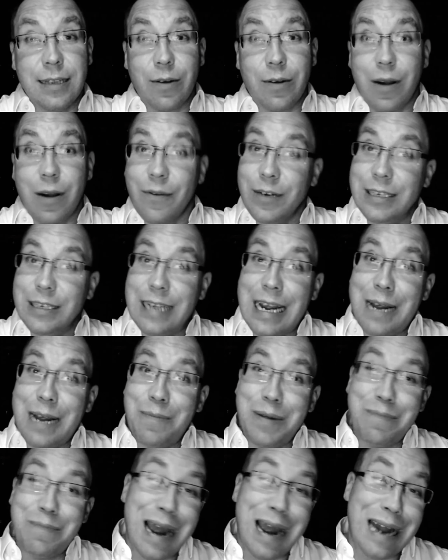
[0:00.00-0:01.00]
there every day and
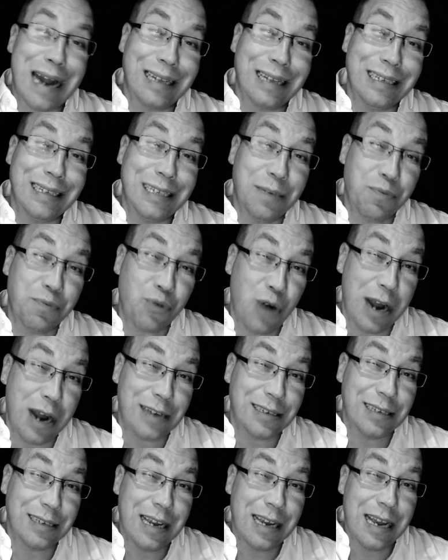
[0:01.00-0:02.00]
be manically
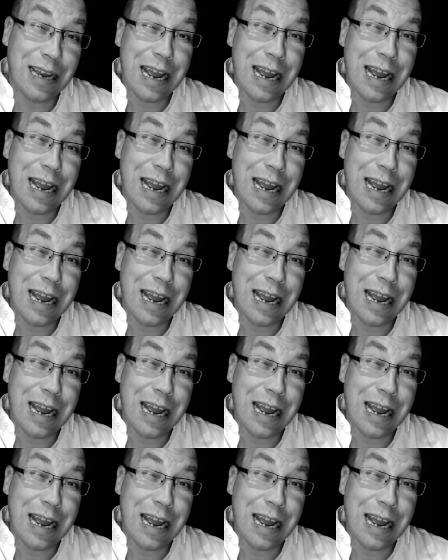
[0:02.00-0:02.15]
depressed,